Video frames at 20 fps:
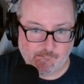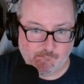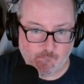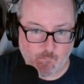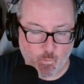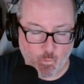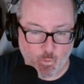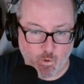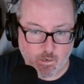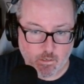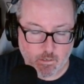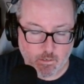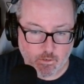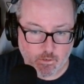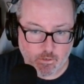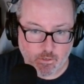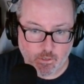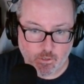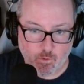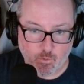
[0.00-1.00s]
what
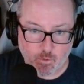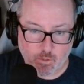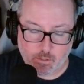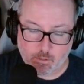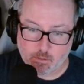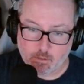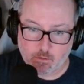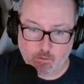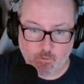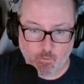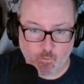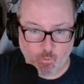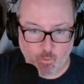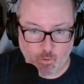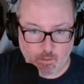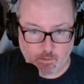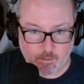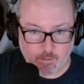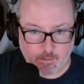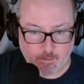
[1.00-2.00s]
use
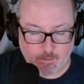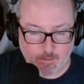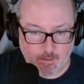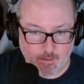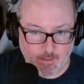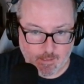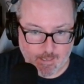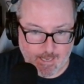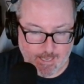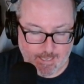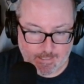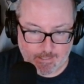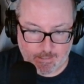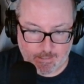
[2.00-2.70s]
was that?